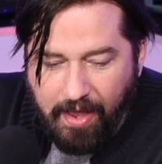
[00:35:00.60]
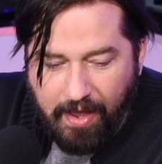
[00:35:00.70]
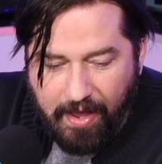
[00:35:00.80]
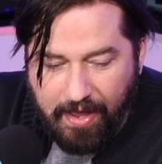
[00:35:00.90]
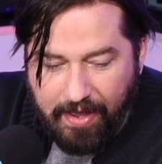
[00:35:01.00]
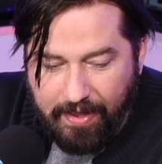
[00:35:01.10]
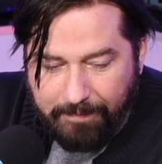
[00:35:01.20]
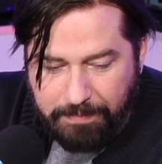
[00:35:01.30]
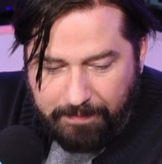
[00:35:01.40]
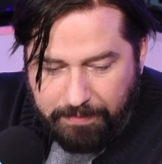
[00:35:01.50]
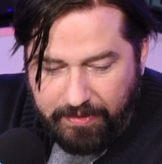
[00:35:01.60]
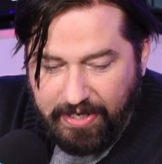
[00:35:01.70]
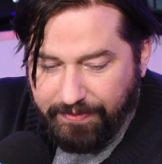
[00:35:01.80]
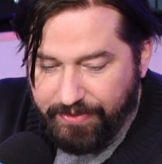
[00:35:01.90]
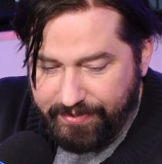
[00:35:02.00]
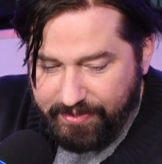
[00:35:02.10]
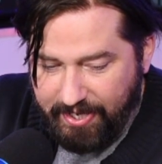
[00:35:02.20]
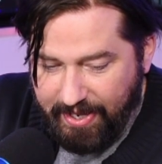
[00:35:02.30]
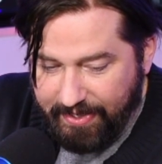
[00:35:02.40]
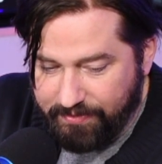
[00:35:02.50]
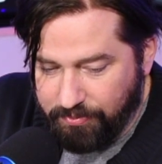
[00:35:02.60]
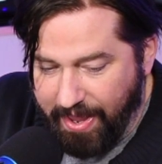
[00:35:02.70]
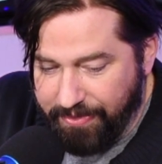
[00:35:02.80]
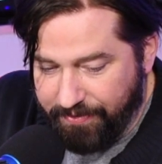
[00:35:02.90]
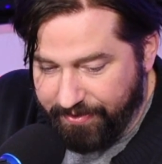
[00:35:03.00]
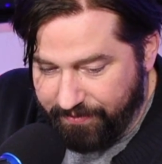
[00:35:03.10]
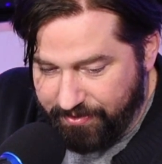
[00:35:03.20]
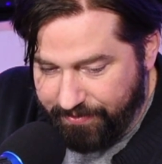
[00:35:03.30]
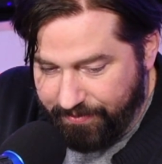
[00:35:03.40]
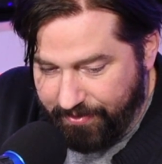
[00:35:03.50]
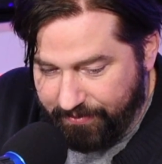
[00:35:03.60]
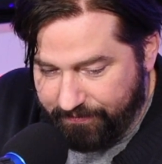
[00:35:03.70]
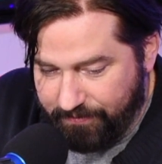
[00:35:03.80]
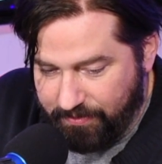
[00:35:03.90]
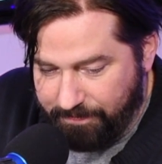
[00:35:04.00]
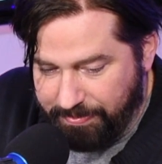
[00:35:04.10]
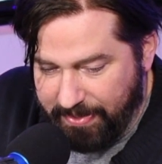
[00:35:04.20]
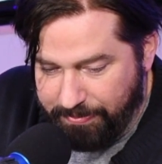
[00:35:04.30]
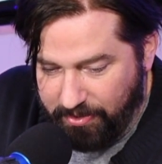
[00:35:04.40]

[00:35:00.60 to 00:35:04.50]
But in this case, rather than turning people